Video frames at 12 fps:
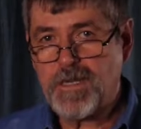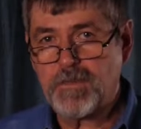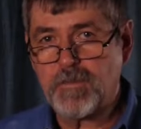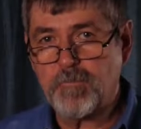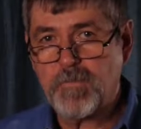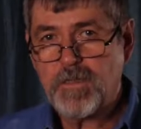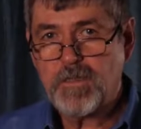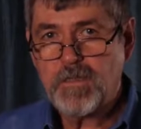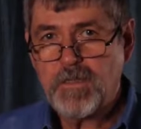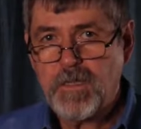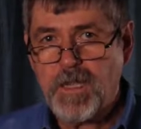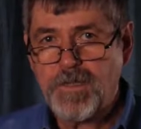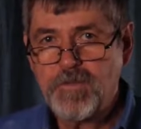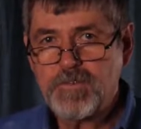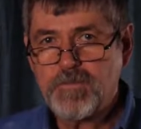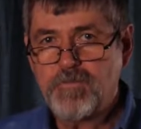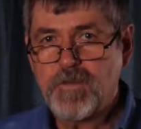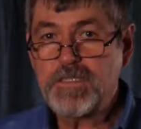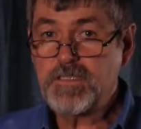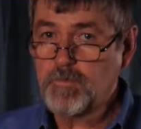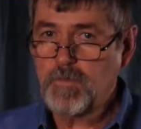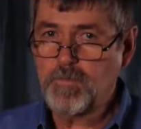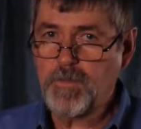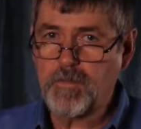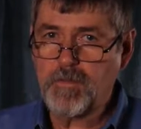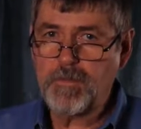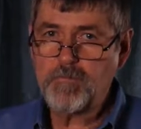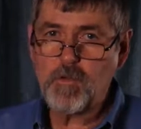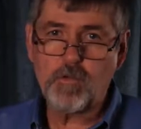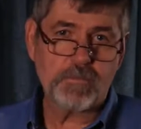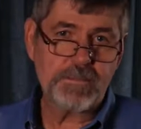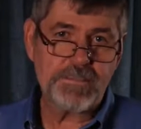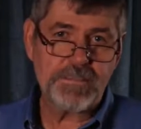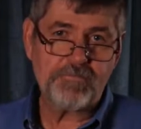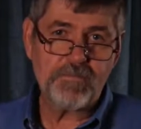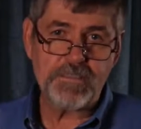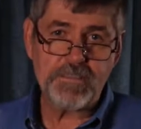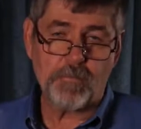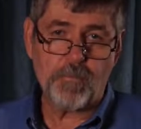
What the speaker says: them. I use a very simple program called 7-zip,